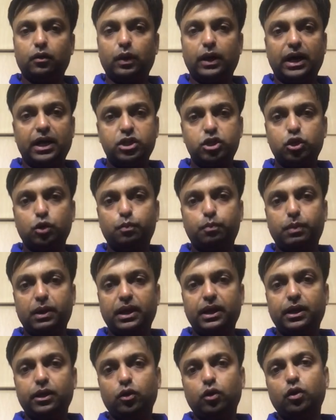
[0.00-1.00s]
As you
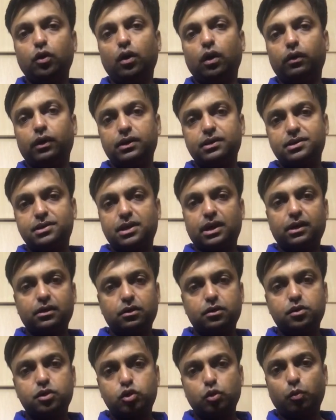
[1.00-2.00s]
play, you go out in
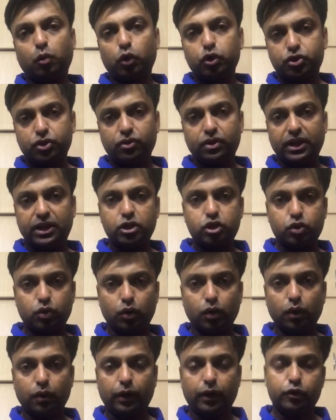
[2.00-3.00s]
sun, so moisture tends to
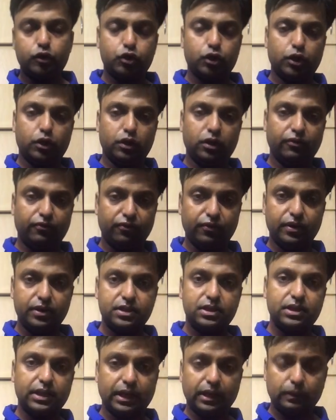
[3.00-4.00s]
go out. So the
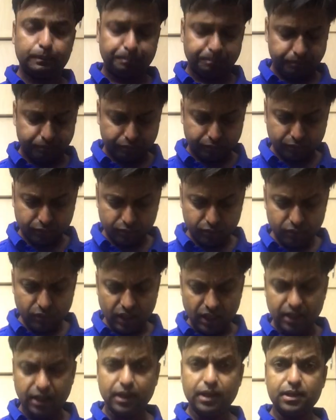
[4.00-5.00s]
first thing
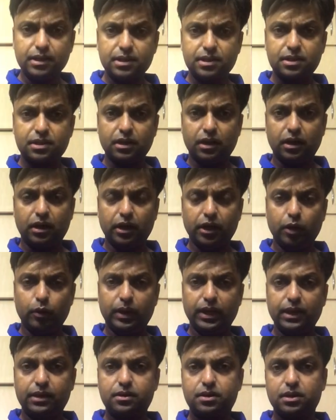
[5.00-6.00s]
is you
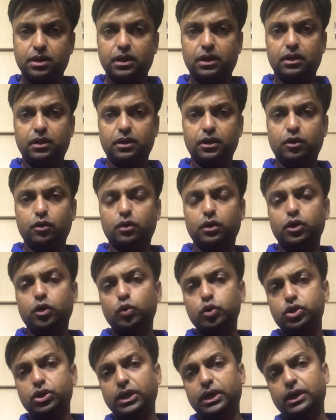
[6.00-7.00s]
get
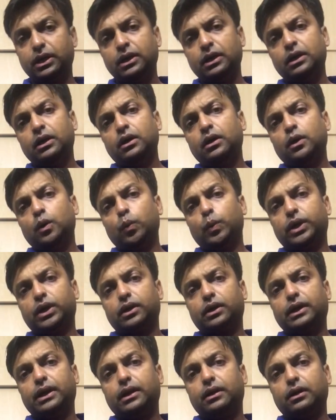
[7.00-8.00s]
usually we
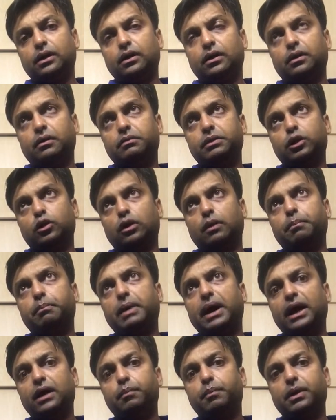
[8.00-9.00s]
can get a
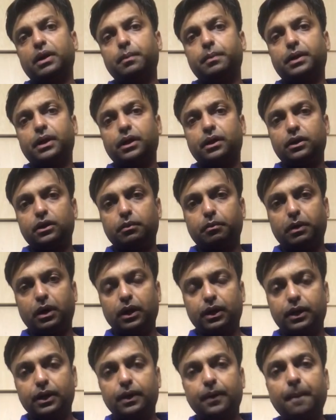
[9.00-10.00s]
bat prep kit in the
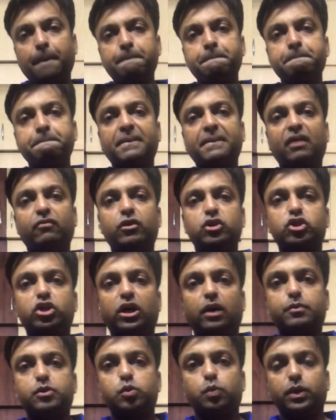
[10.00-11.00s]
market, which
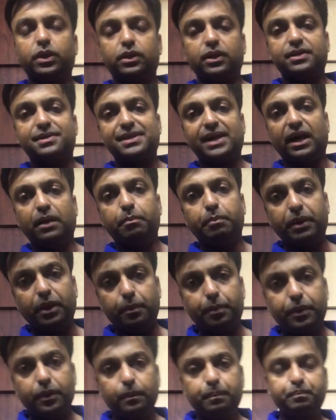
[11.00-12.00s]
comes with a
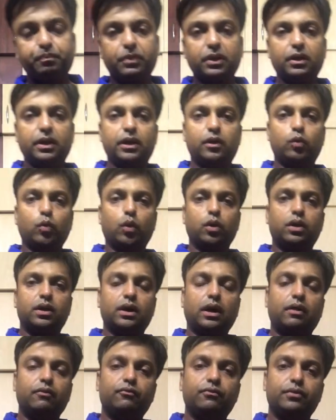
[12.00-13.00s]
sandpaper. It would
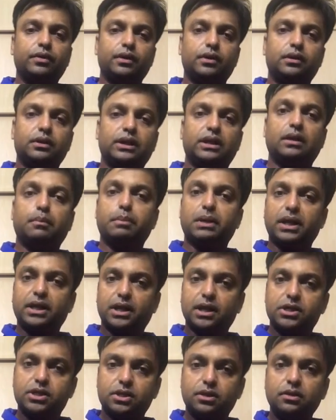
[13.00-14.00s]
come with an
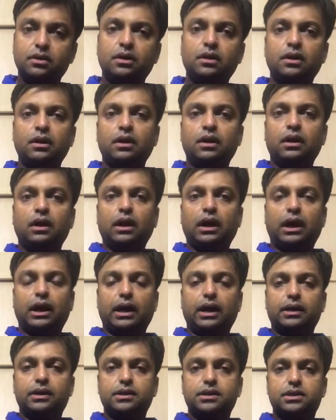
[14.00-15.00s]
applicator
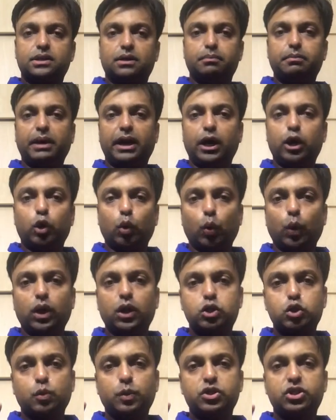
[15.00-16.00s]
and a bat oil,
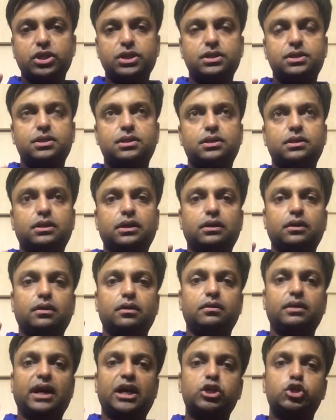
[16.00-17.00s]
so which is
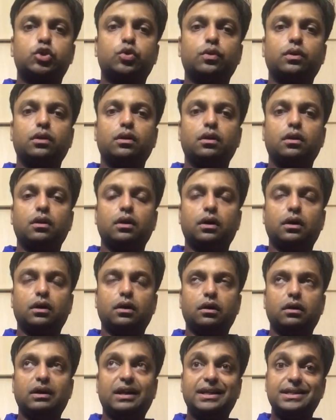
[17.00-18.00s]
the
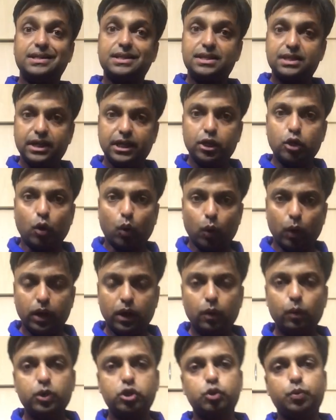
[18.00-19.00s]
natural linseed
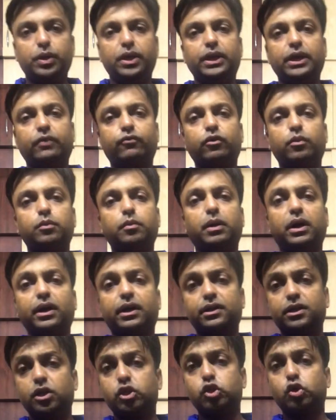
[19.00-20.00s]
oil which we get from the
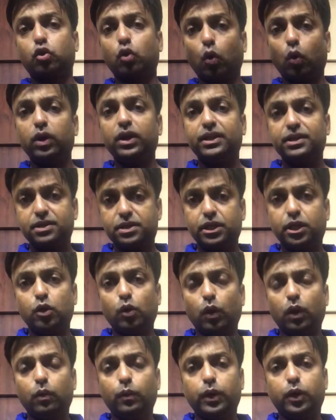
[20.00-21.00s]
market. It's raw linseed
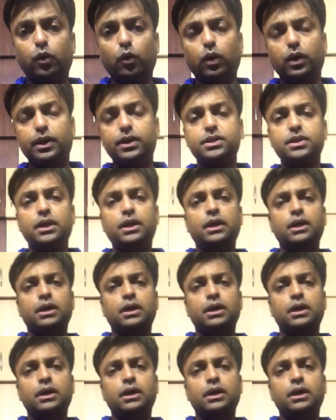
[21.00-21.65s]
oil, we call it.